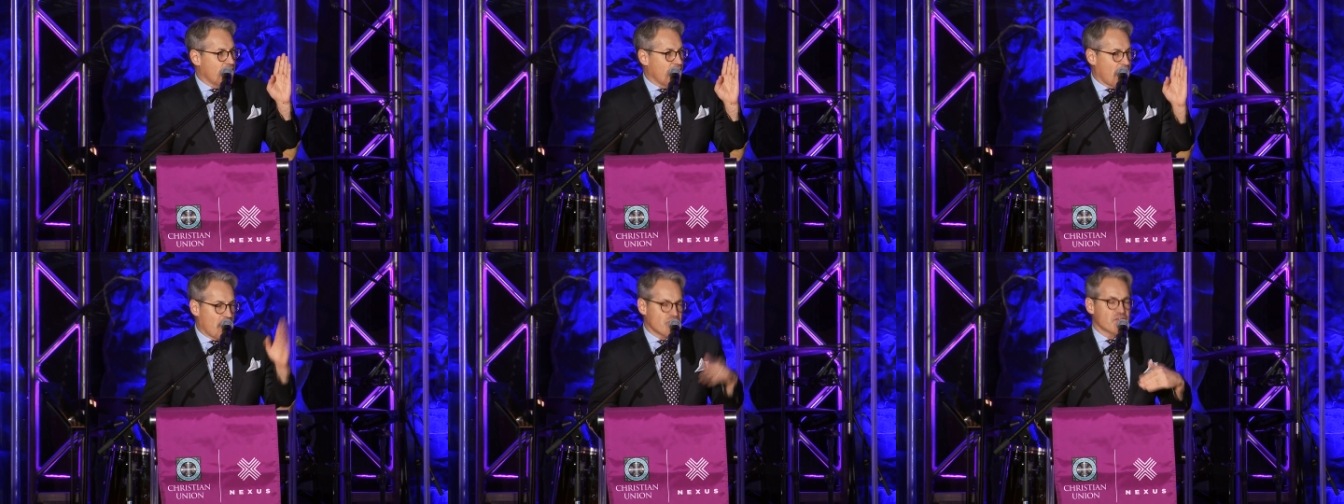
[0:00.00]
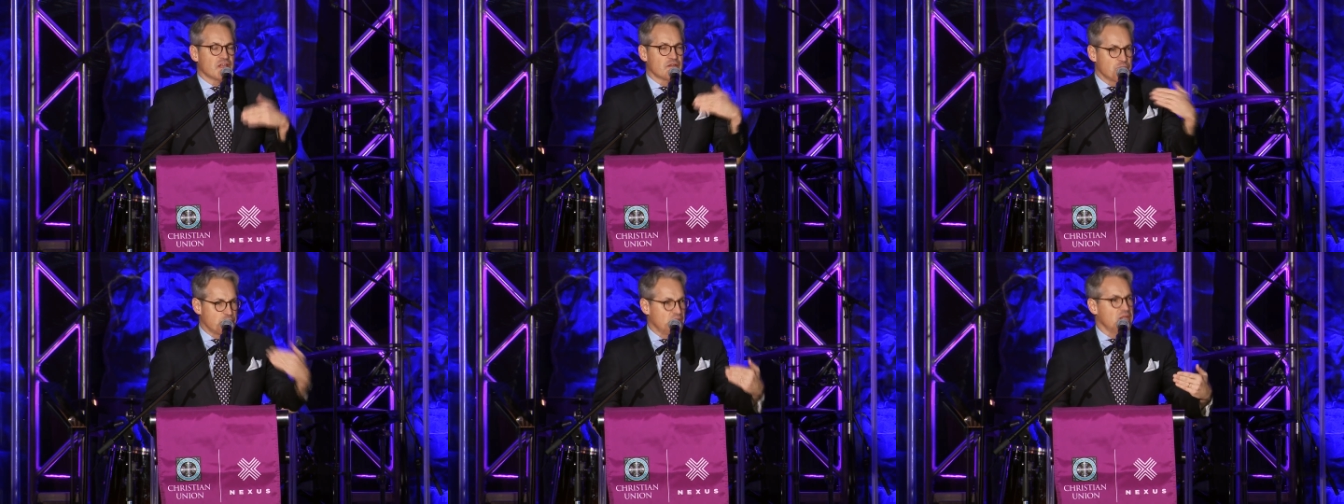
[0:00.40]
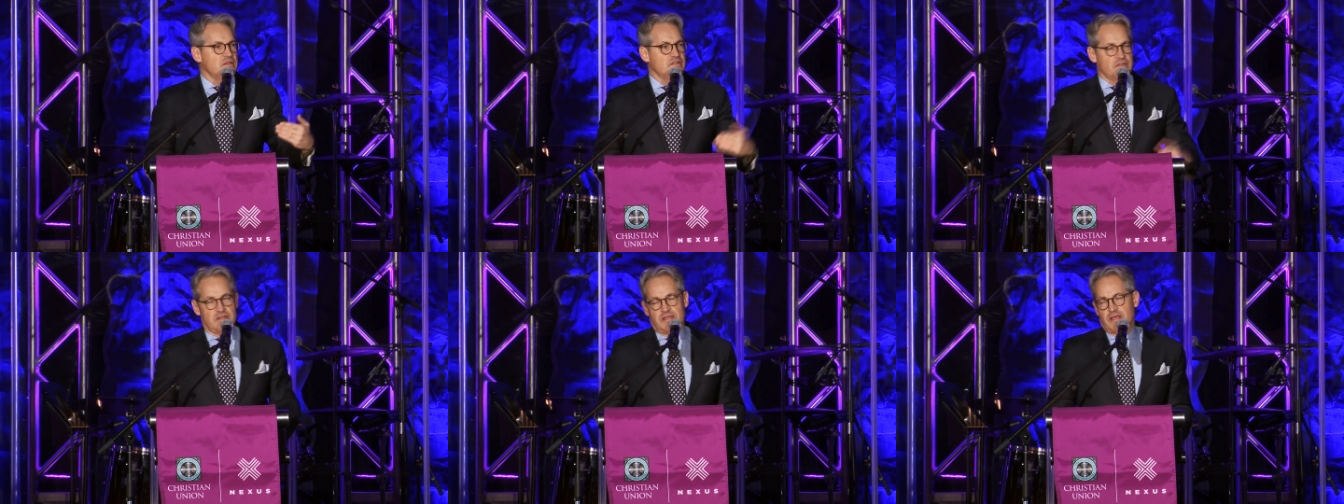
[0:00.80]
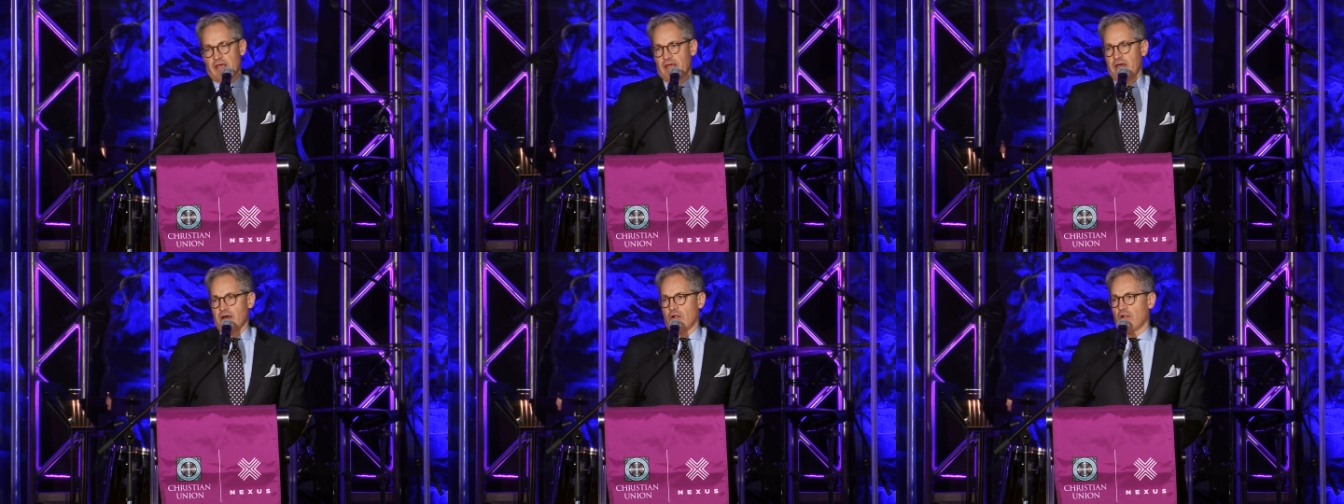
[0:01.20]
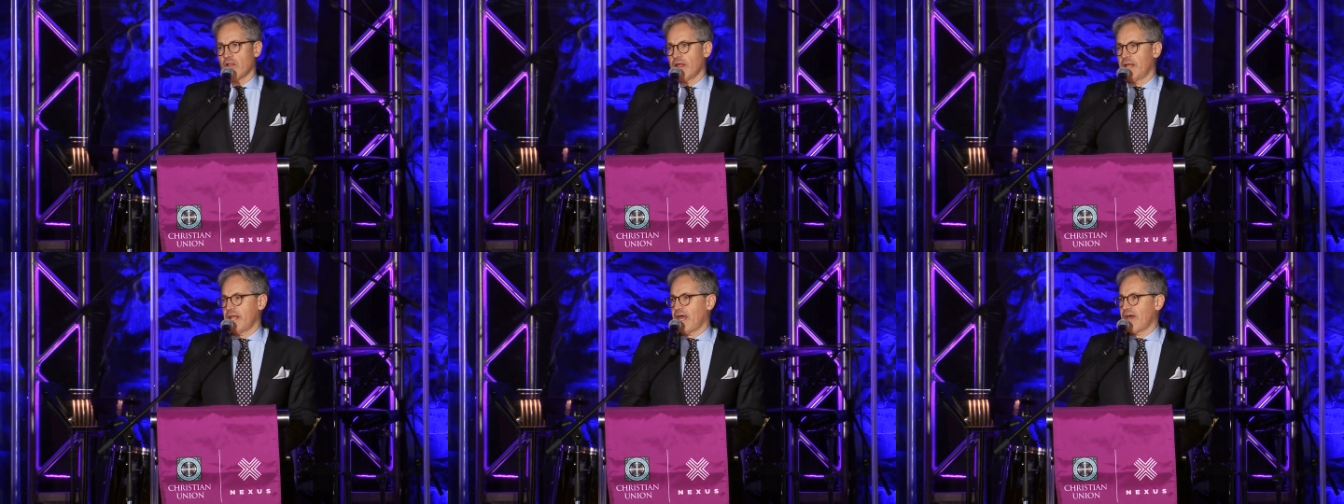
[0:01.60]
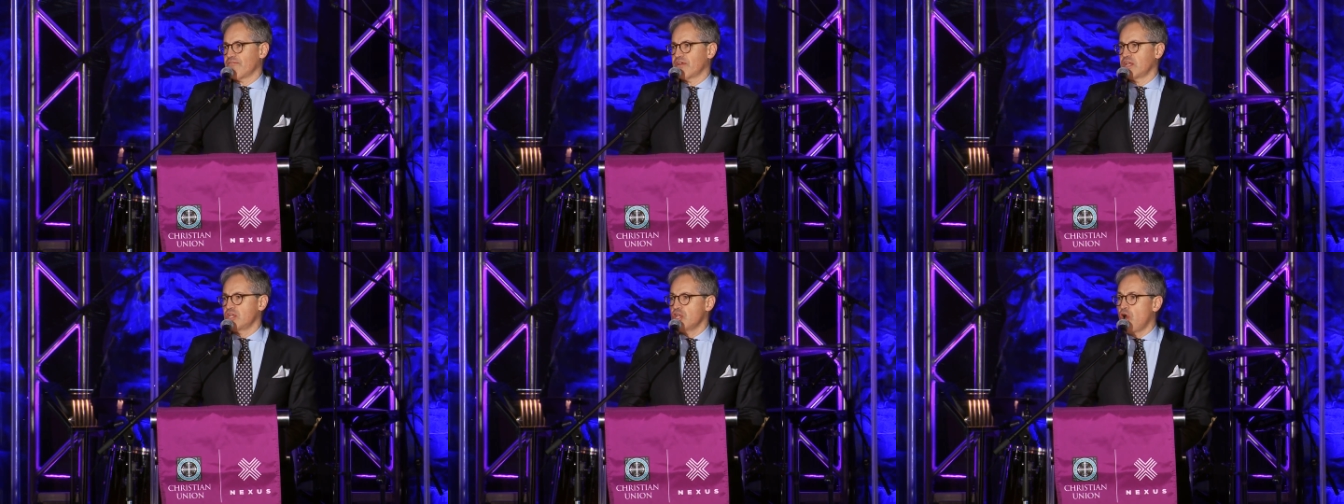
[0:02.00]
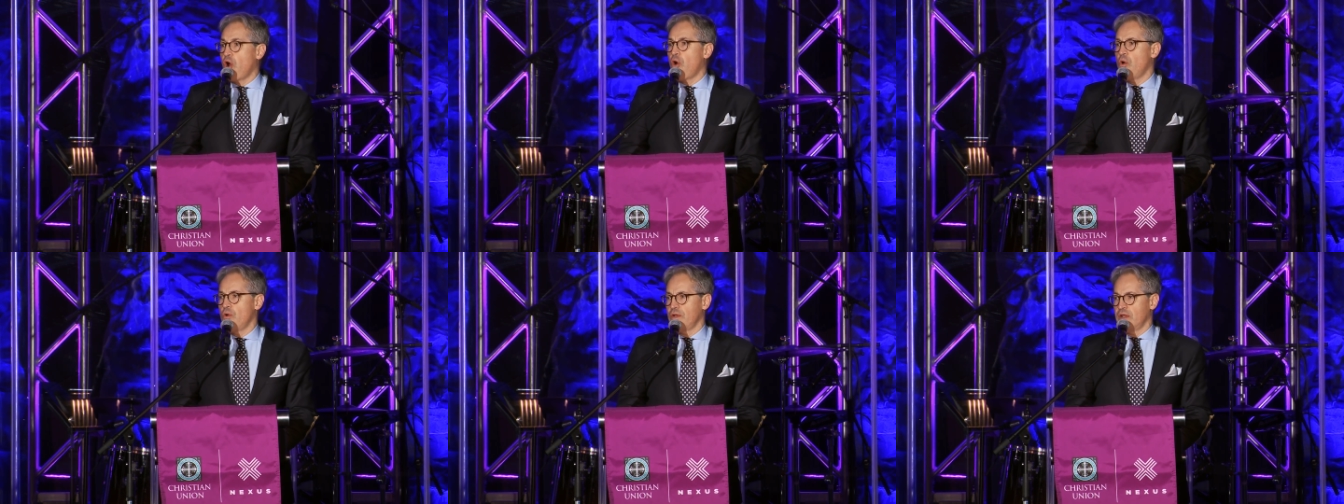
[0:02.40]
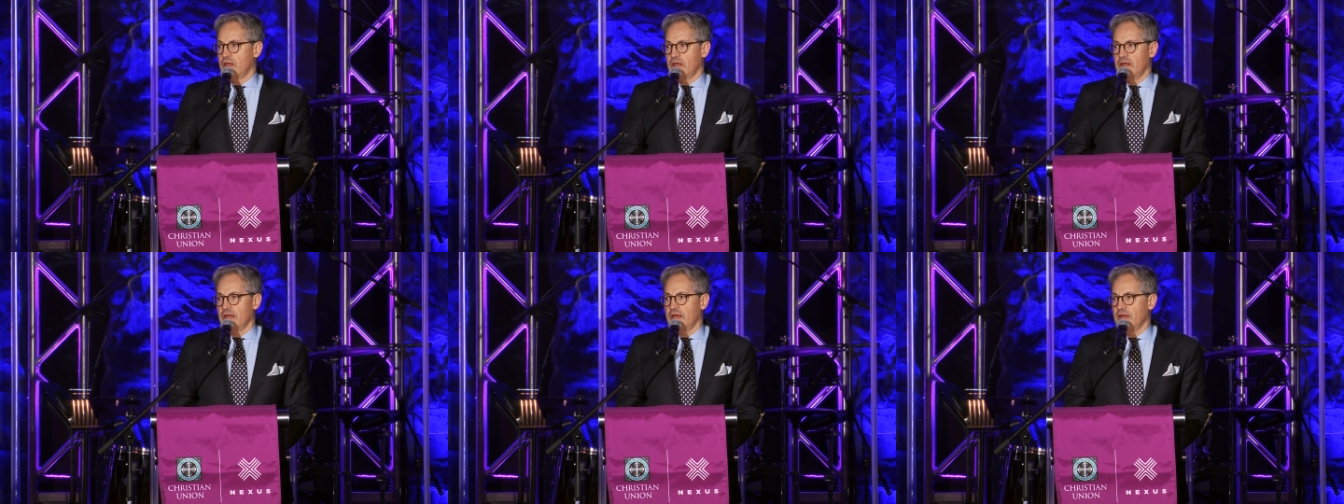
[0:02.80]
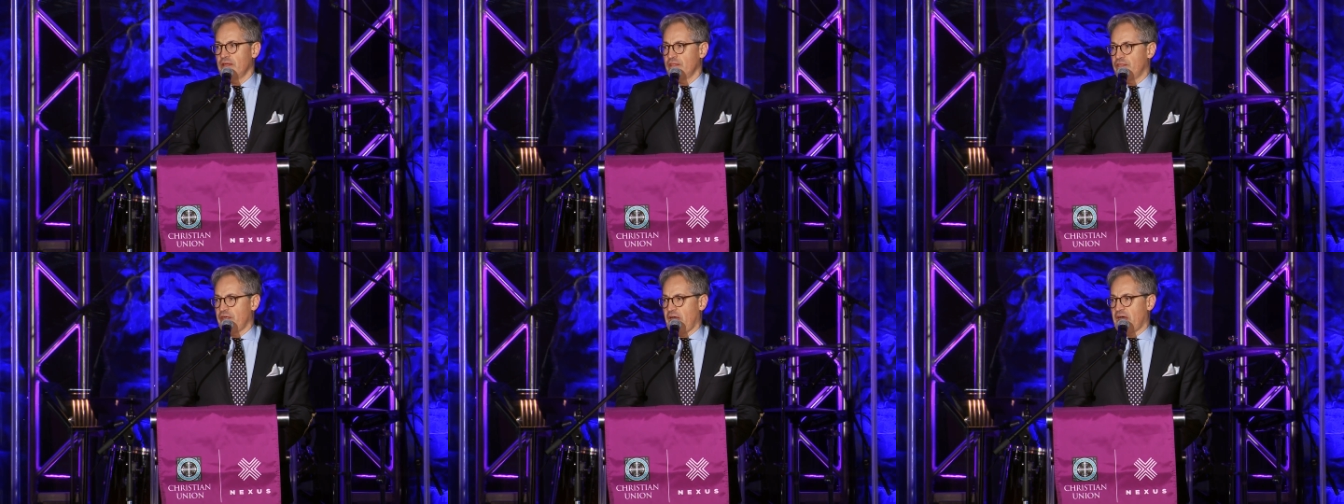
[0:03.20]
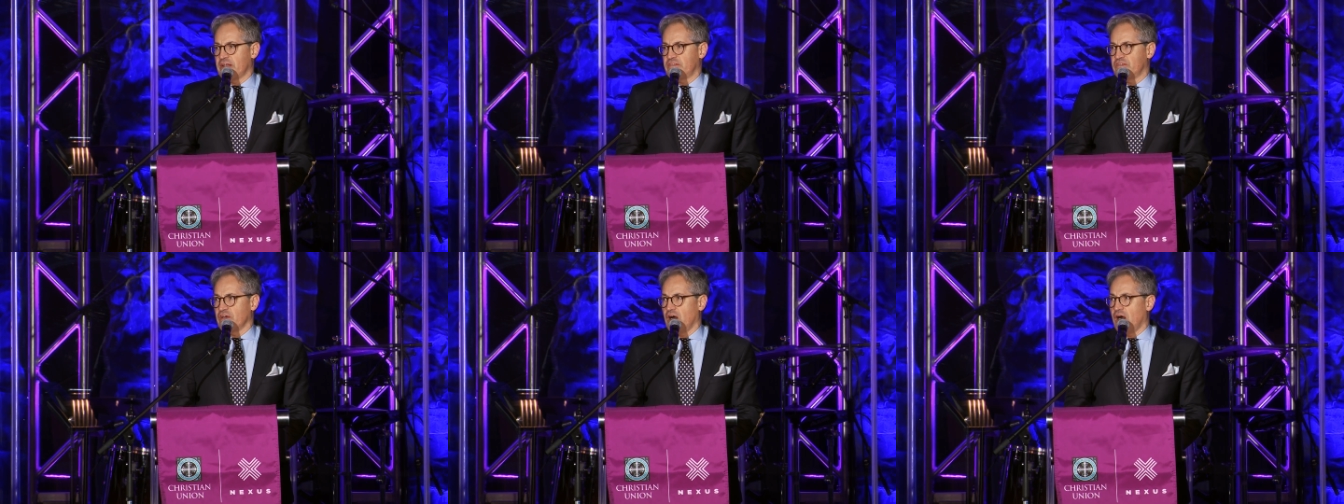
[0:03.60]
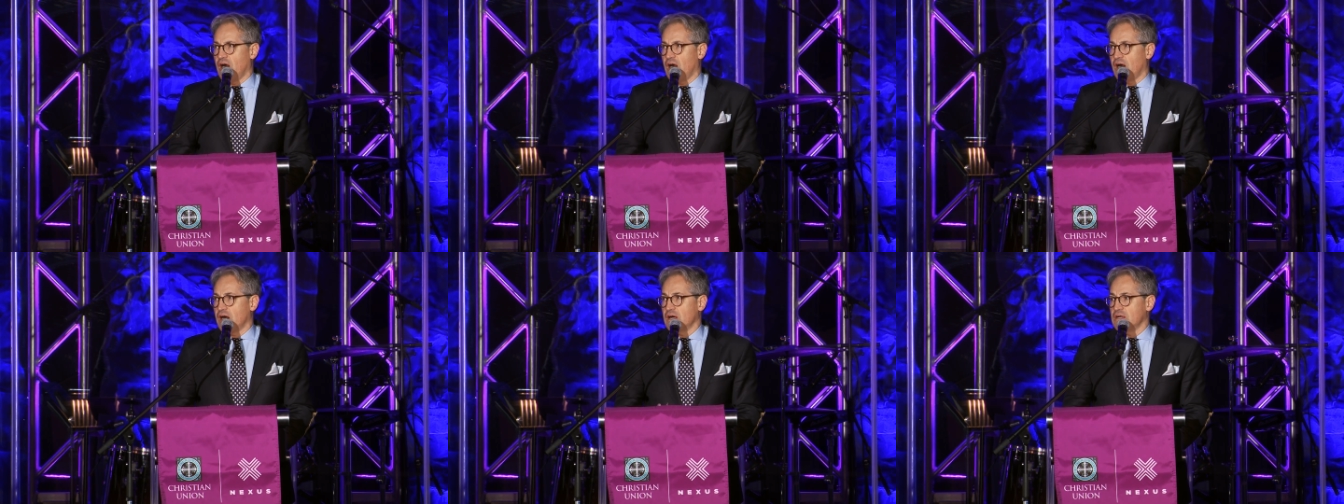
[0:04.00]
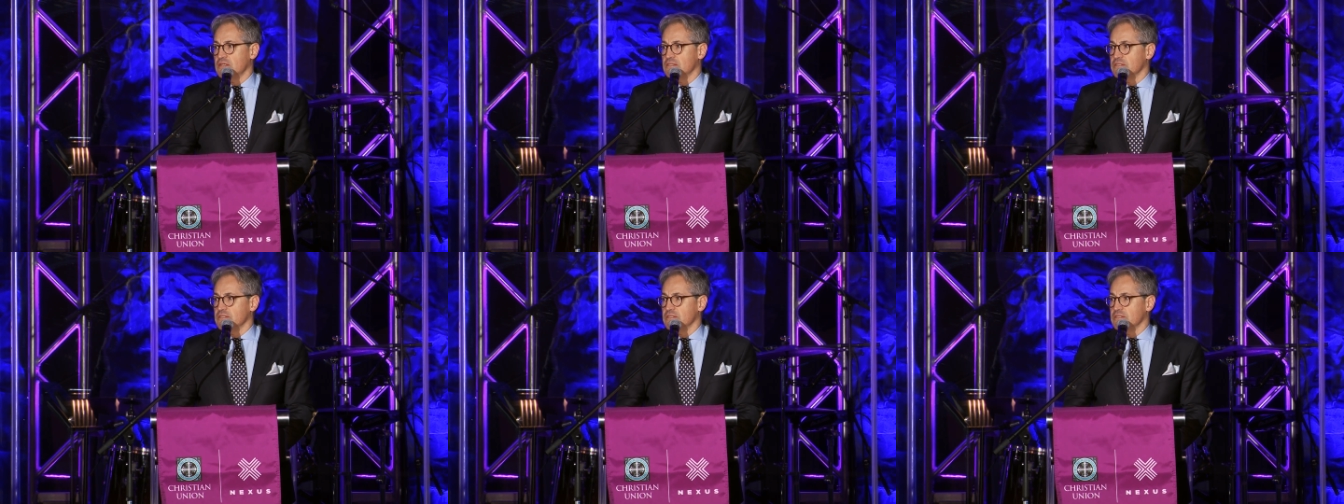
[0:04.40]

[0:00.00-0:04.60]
having been to Yale and having known that uh,